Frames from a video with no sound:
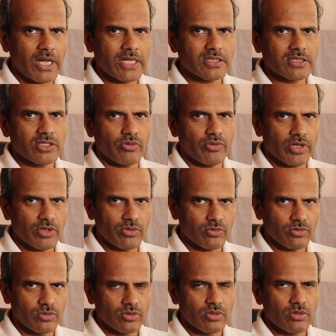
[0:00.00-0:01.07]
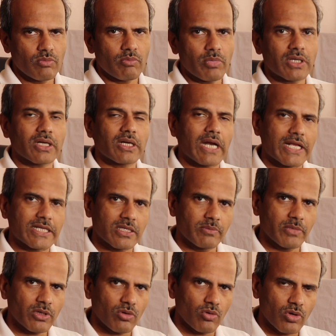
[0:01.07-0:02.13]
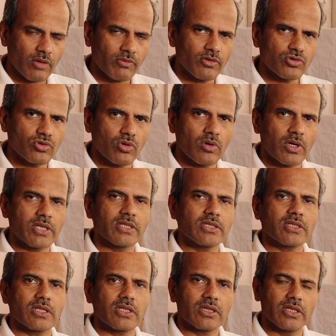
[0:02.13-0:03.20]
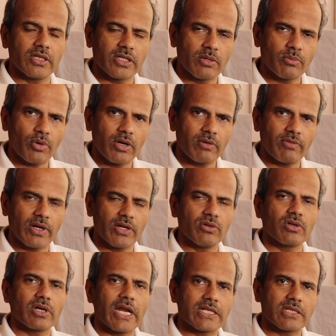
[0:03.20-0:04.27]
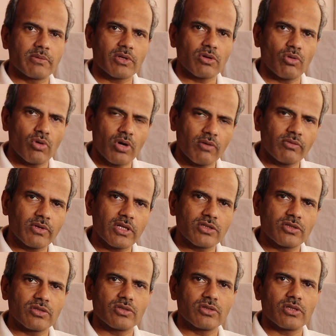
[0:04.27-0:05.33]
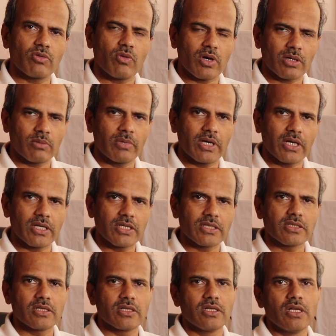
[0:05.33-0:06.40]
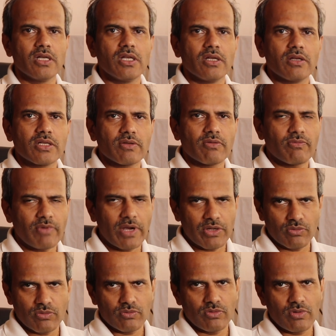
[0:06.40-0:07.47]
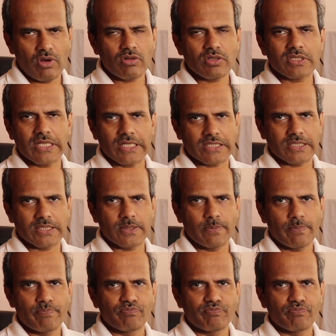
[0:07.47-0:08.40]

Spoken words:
has 72, but glycemic load of the jowar is 13.5, glycemic load of the watermelon is 5 or 6.